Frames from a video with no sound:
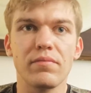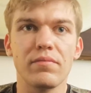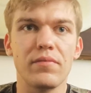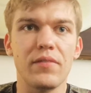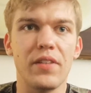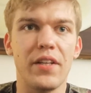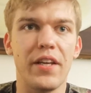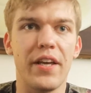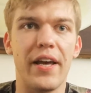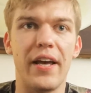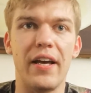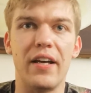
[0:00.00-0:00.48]

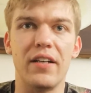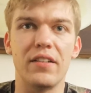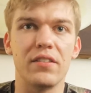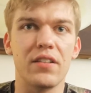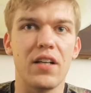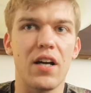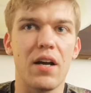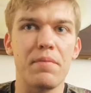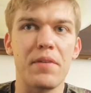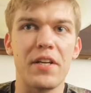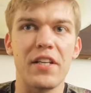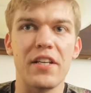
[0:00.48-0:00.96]
yeah,
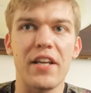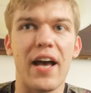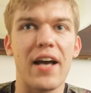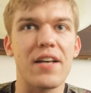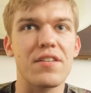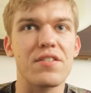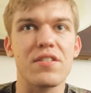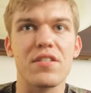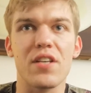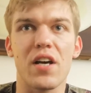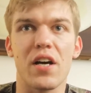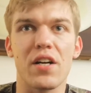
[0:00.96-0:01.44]
I mean,
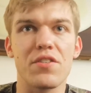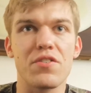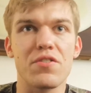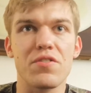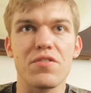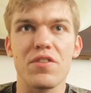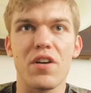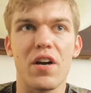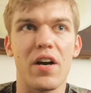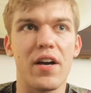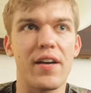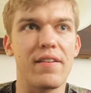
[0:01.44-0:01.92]
as
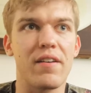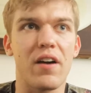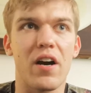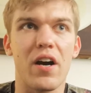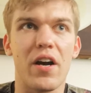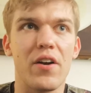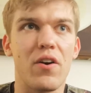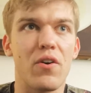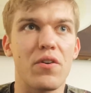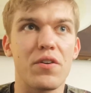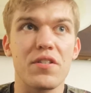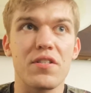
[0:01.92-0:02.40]
such,
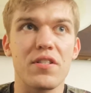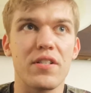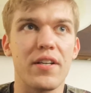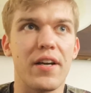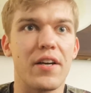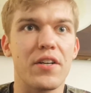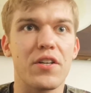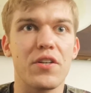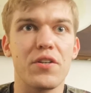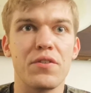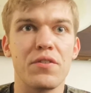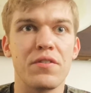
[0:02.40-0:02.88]
I honestly
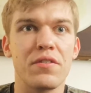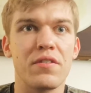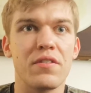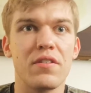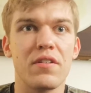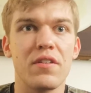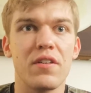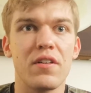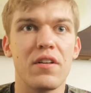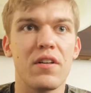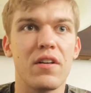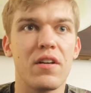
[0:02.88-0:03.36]
couldn't
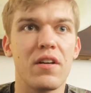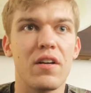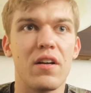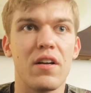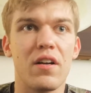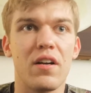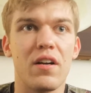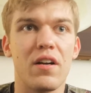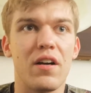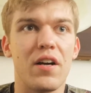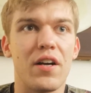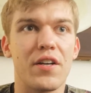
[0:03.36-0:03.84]

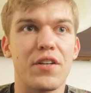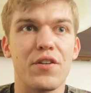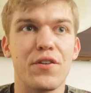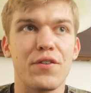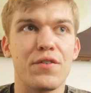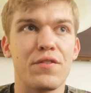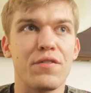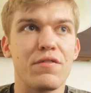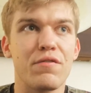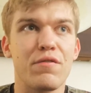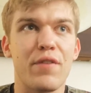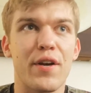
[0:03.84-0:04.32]

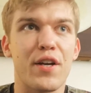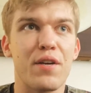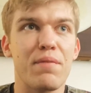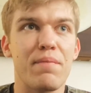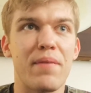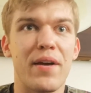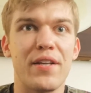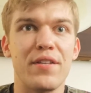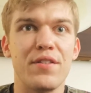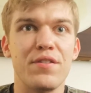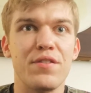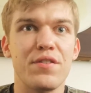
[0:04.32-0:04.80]

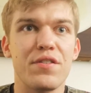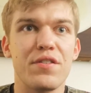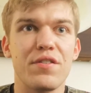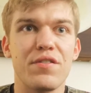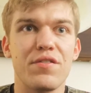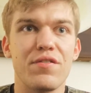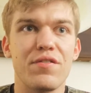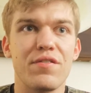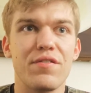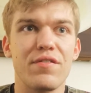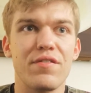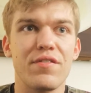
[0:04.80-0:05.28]
recommend
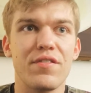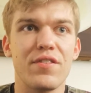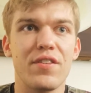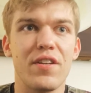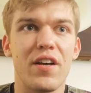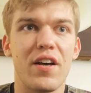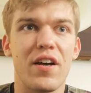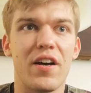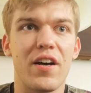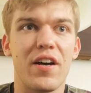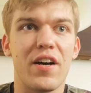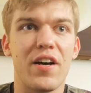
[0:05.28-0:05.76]

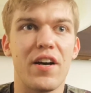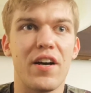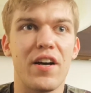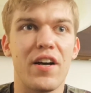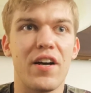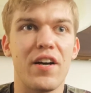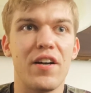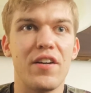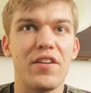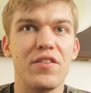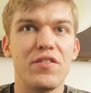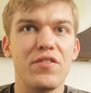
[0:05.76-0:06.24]

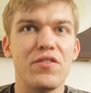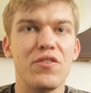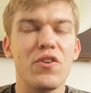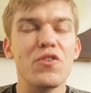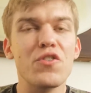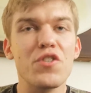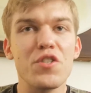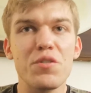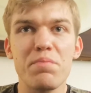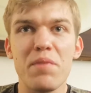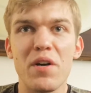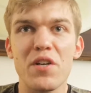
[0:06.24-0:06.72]
not
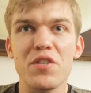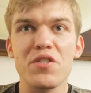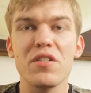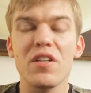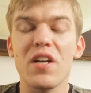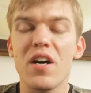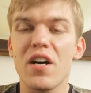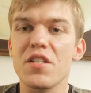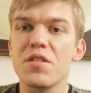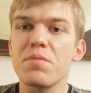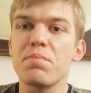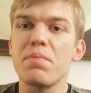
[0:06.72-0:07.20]
just martial
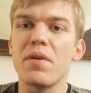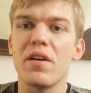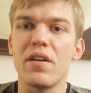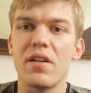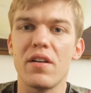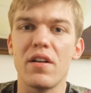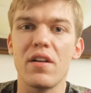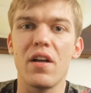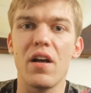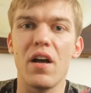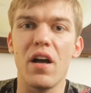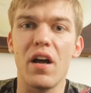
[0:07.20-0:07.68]
arts,
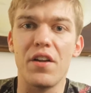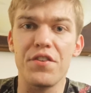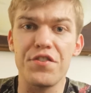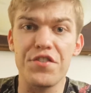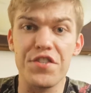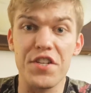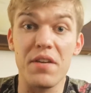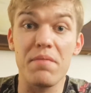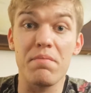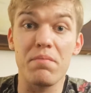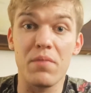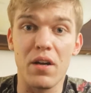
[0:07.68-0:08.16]
but a
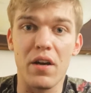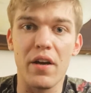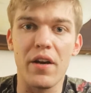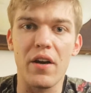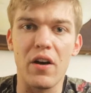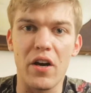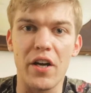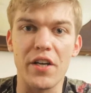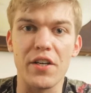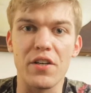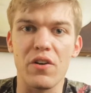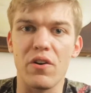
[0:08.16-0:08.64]
gym like
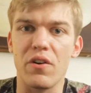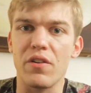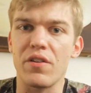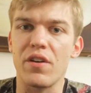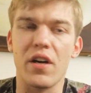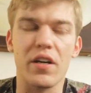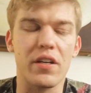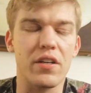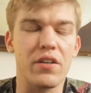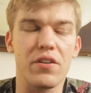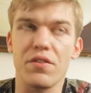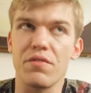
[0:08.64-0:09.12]
Icon.
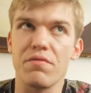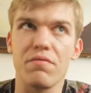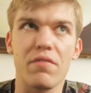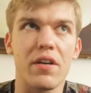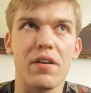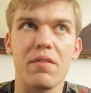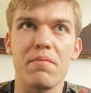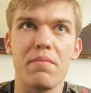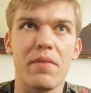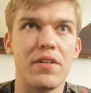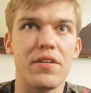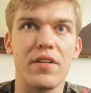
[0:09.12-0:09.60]
I couldn't
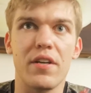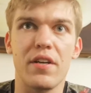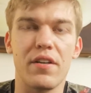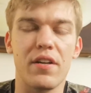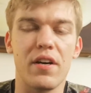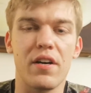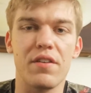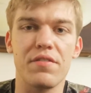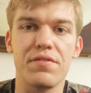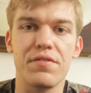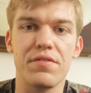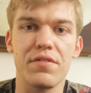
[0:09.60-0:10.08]
recommend it
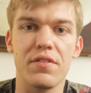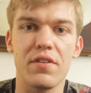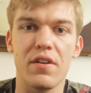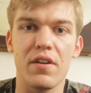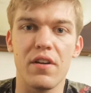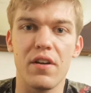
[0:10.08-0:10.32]
enough.